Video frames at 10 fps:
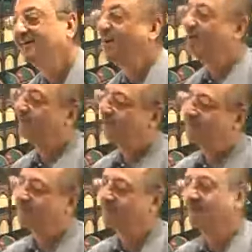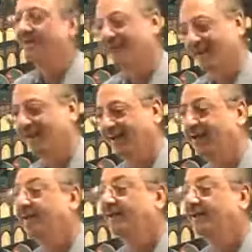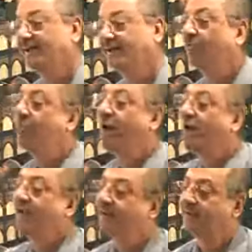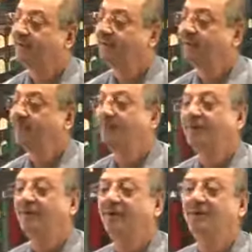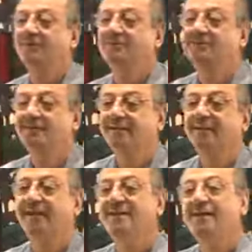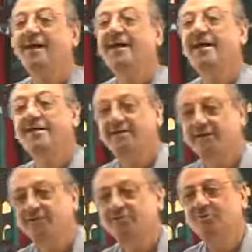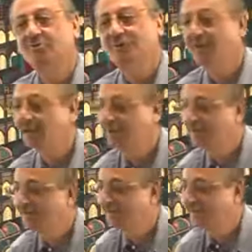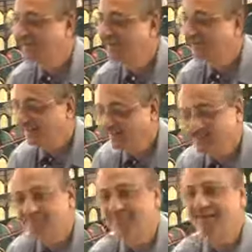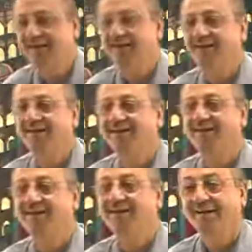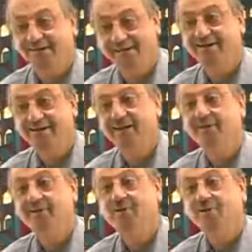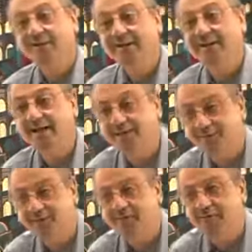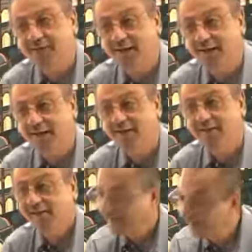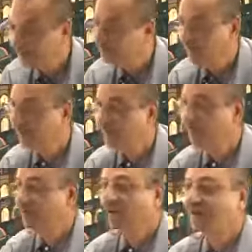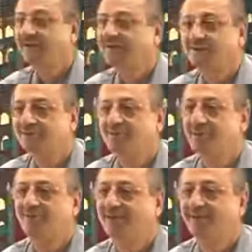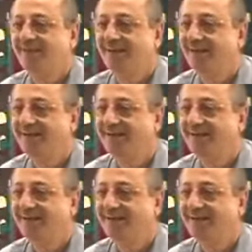Now it is ismu inna, yeah. Why? Because inna enters jumla ismiya. Inna will only enter jumla ismiya. It will not enter jumla failiya.